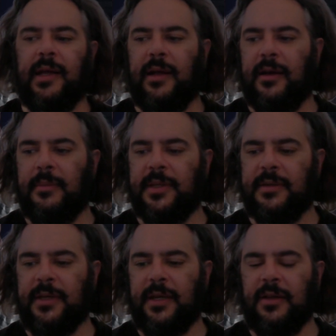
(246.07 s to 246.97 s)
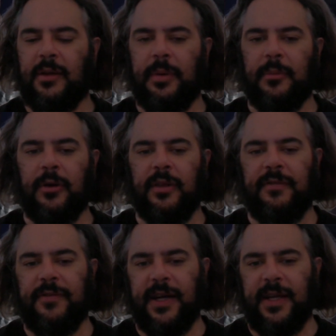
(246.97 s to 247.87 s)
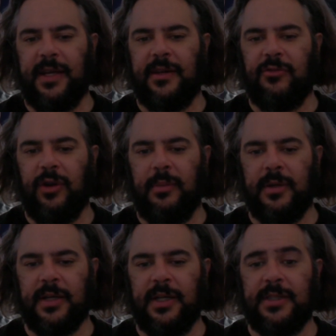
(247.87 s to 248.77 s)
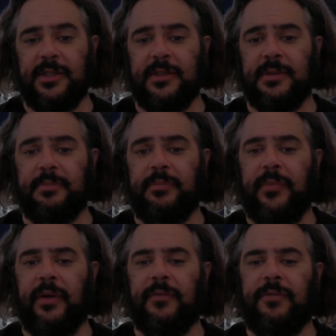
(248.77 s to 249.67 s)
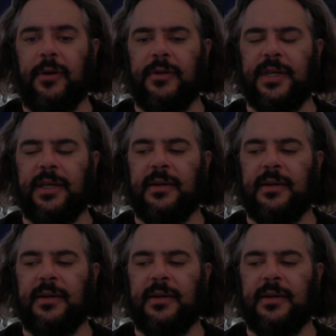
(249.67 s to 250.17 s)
and a little bit more of the fighting and drama kind of starts unfolding,